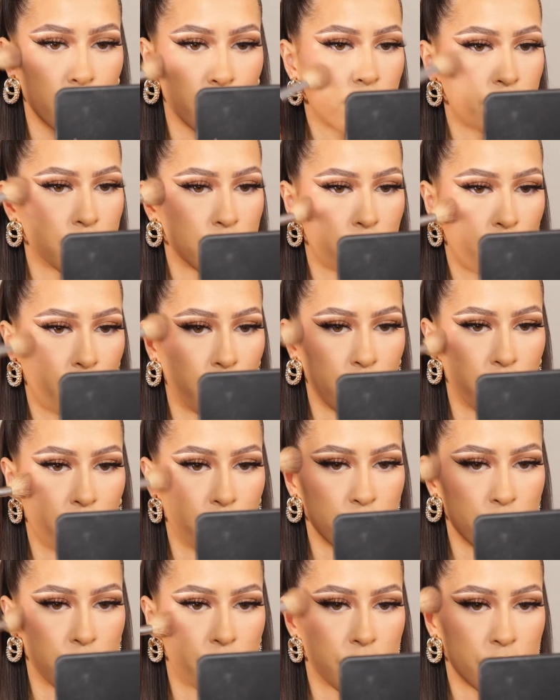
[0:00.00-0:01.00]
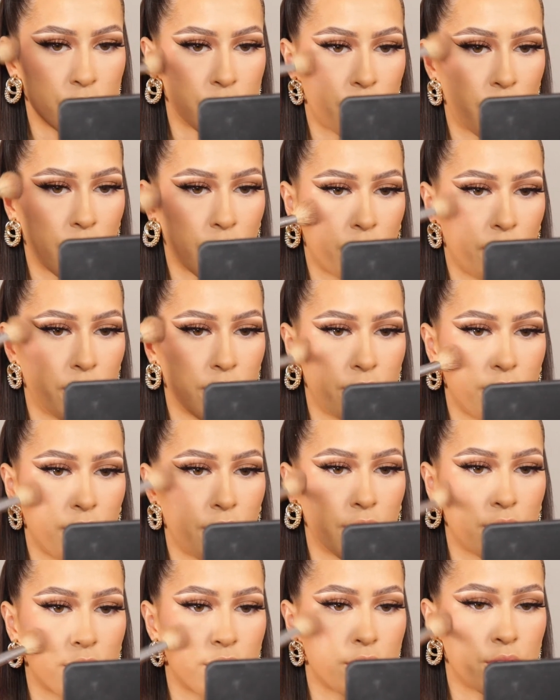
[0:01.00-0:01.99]
So I'm just circling
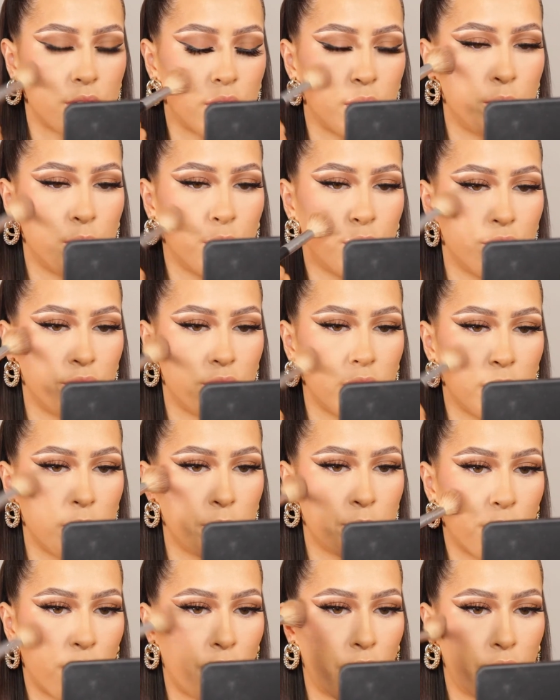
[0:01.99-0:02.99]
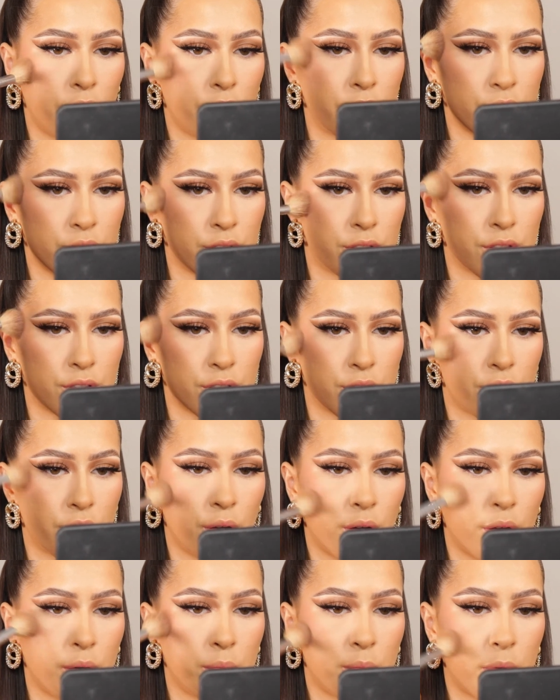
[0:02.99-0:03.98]
this on a Morphe brush
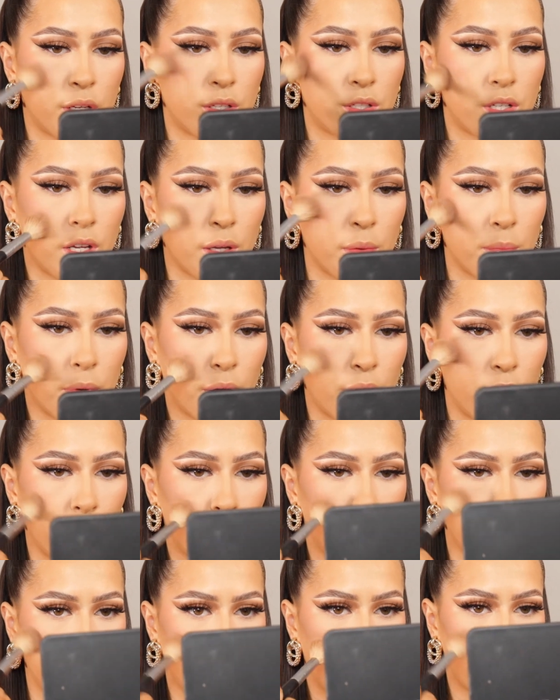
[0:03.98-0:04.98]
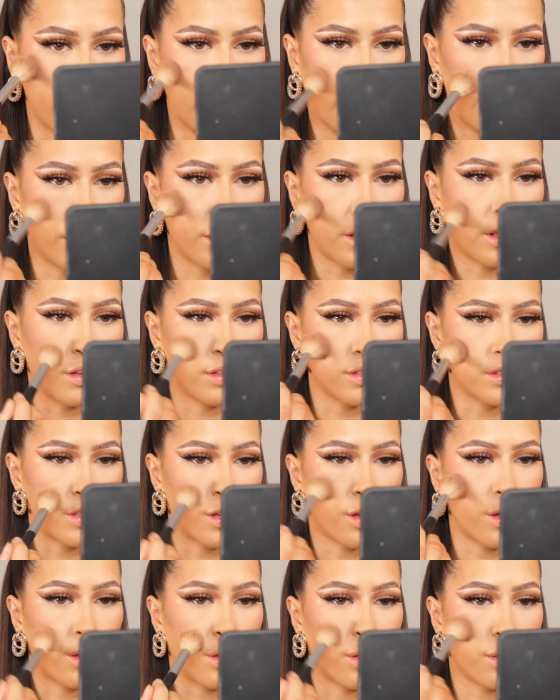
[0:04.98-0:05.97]
on my cheekbone and
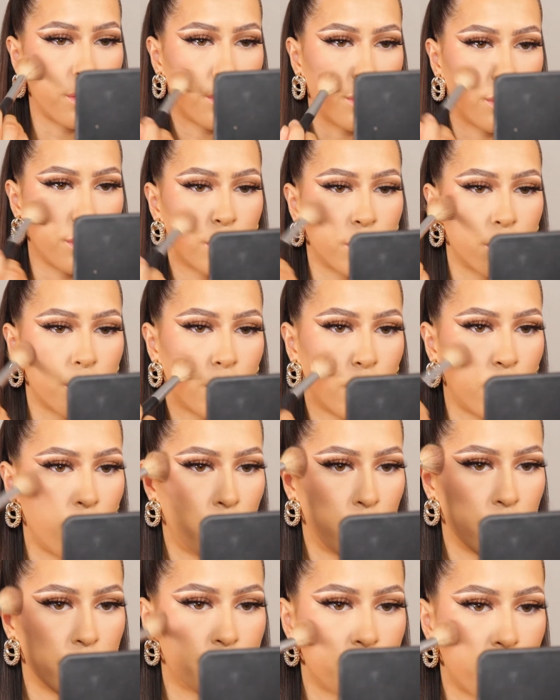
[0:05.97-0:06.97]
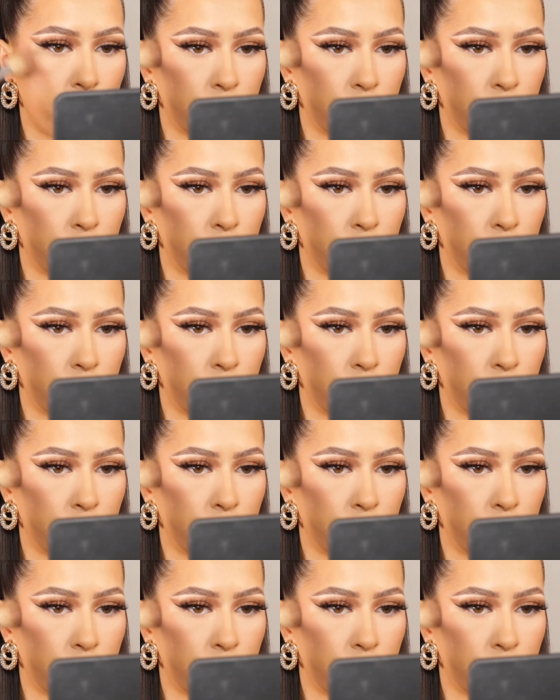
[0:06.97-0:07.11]
into the hollow of my